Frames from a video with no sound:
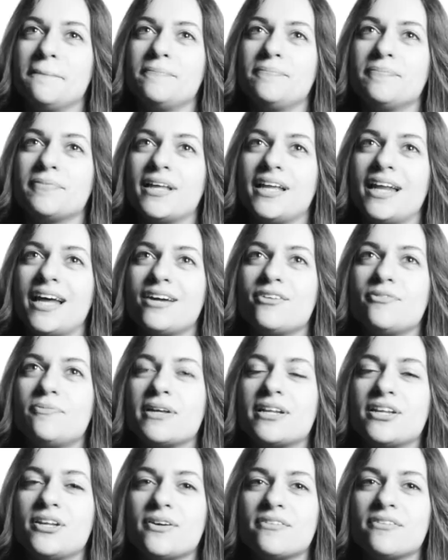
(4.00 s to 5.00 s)
and I have
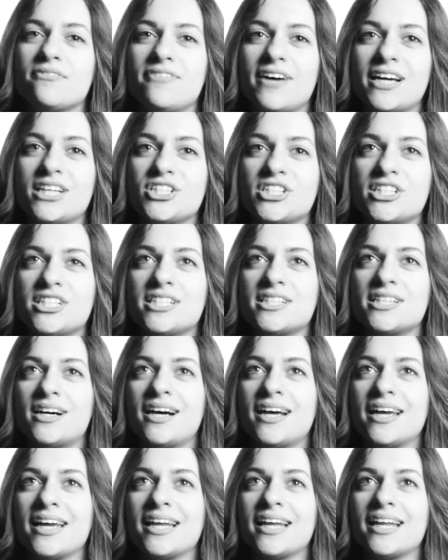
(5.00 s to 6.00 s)
been doing fashion
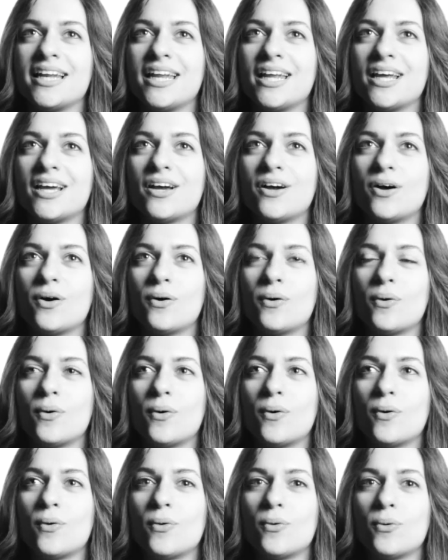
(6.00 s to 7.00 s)
design
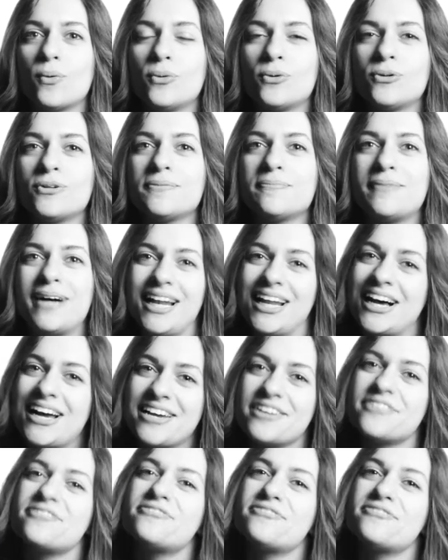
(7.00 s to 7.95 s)
all my life.